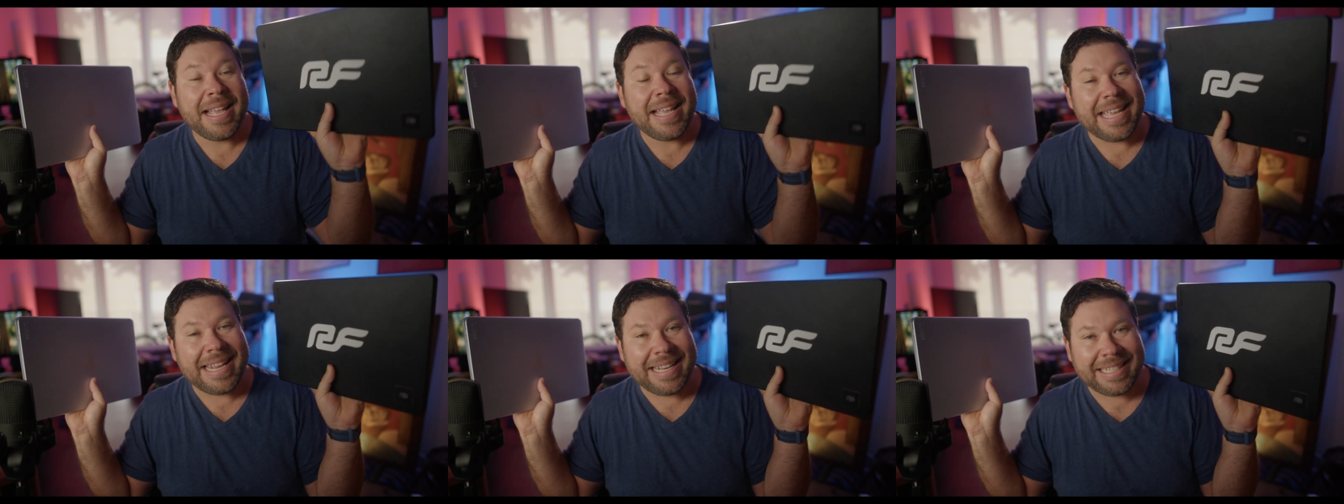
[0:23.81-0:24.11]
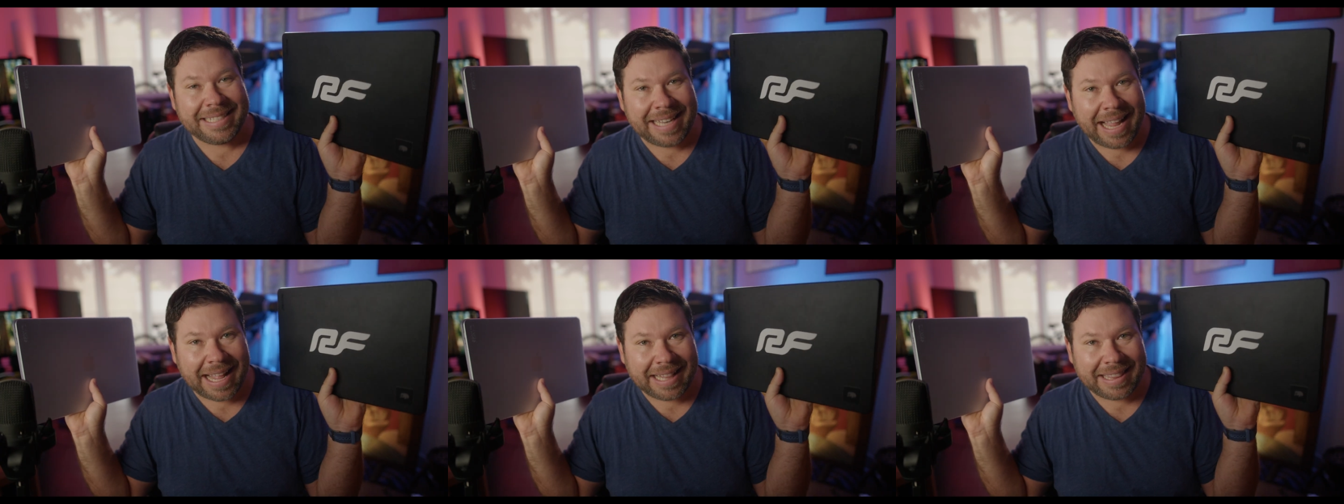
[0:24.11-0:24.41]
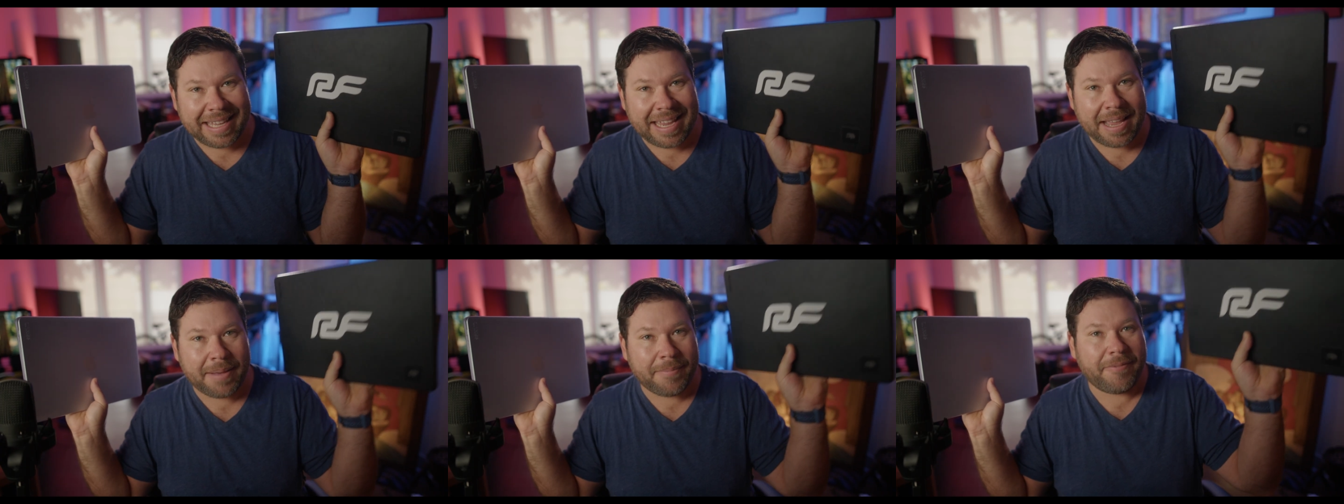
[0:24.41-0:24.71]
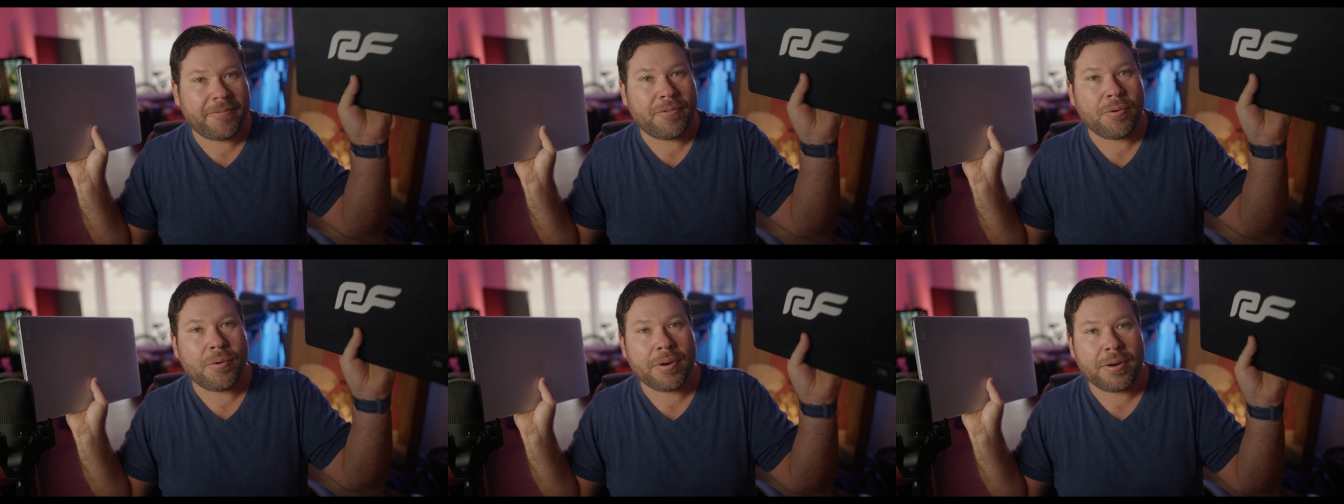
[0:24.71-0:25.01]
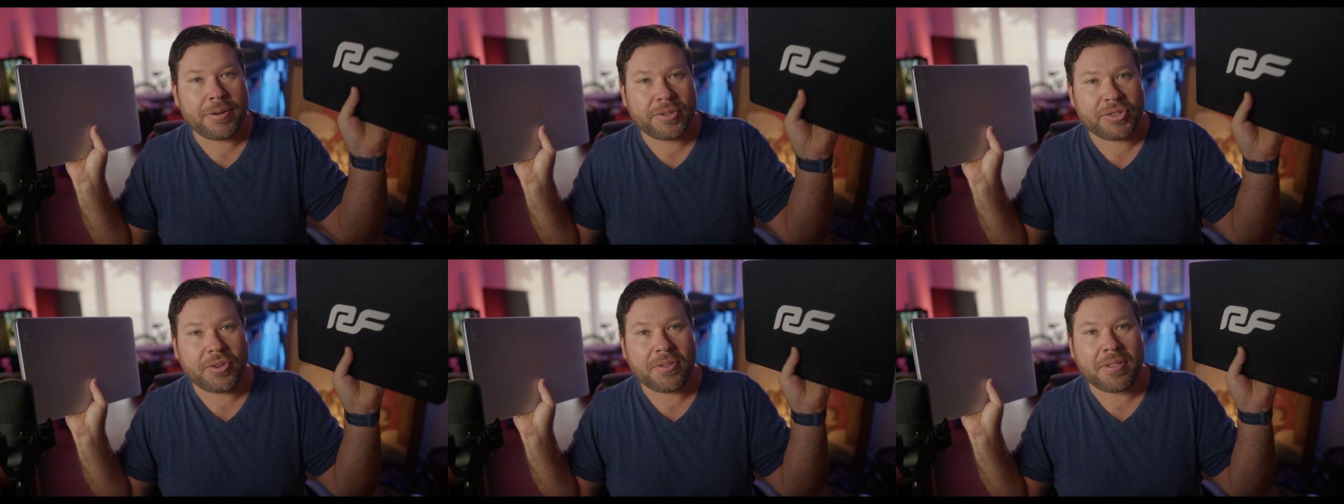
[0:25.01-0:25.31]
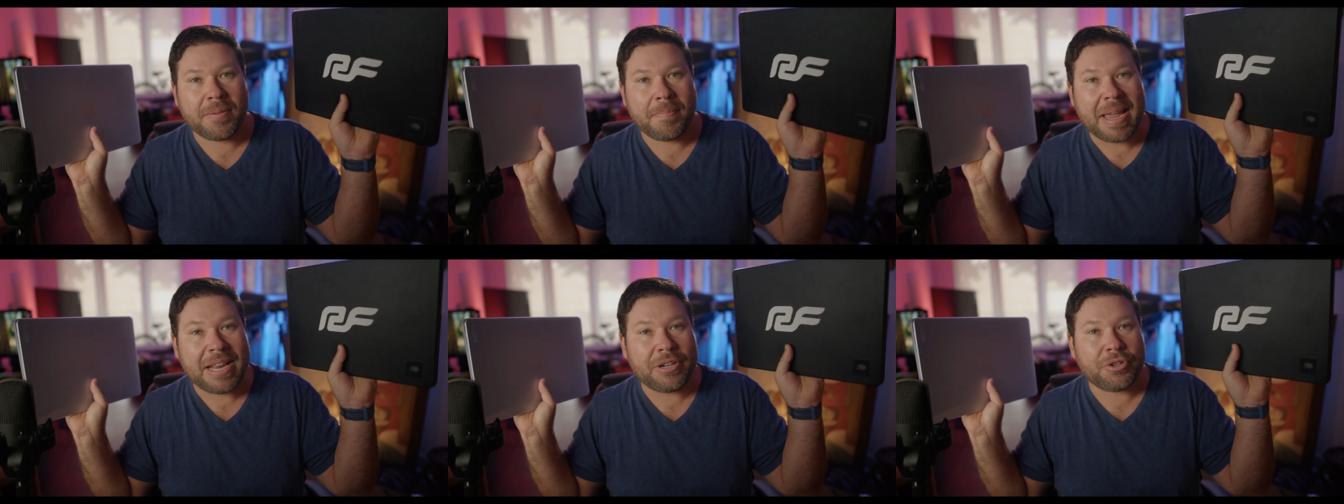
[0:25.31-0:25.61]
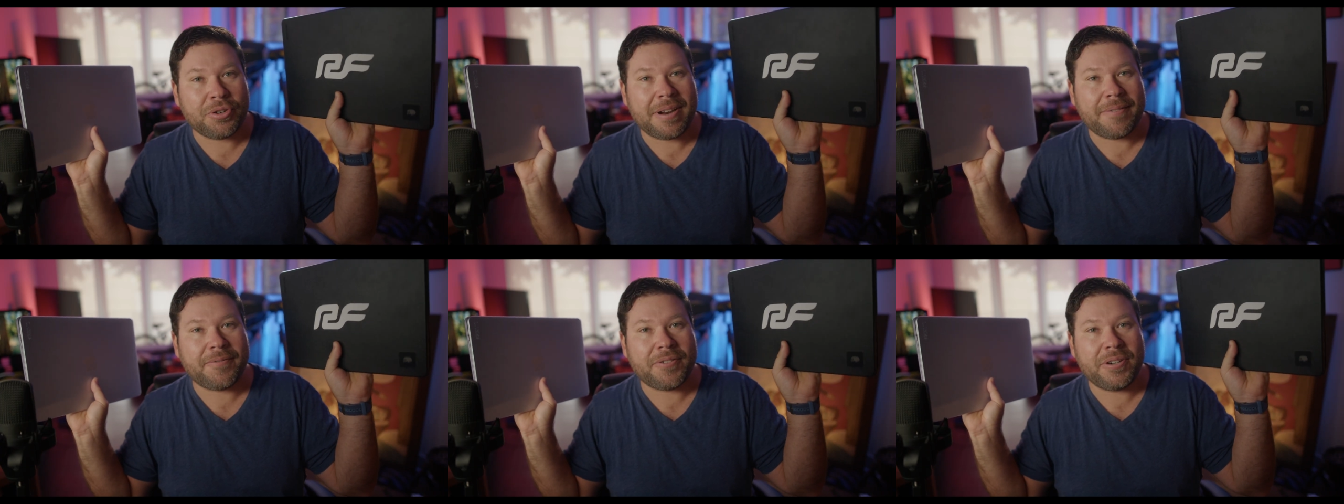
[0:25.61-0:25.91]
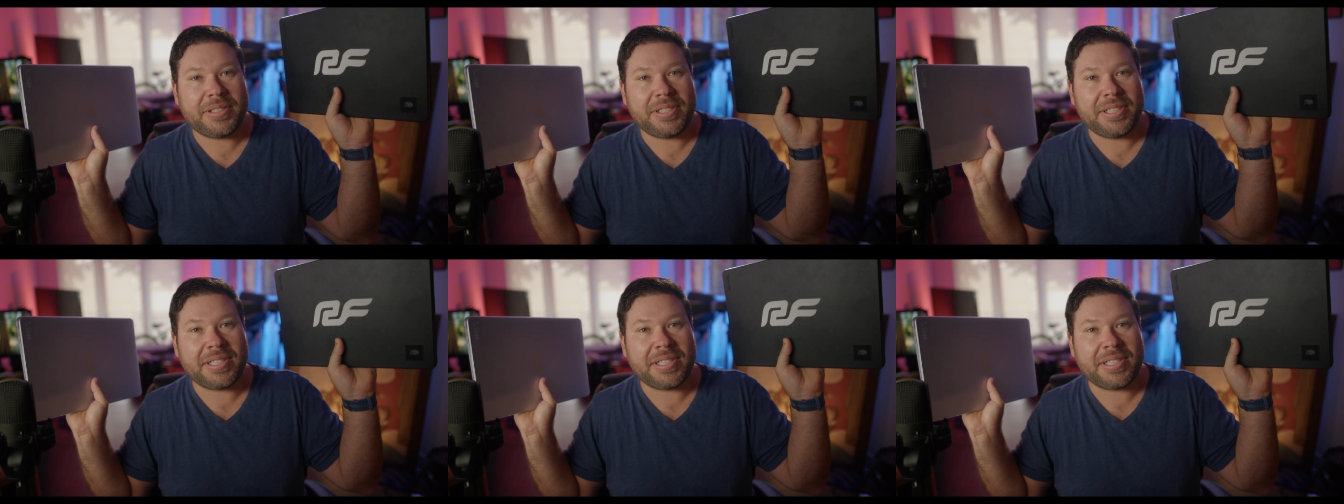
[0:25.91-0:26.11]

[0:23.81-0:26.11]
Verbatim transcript: It is not the M4, so the major difference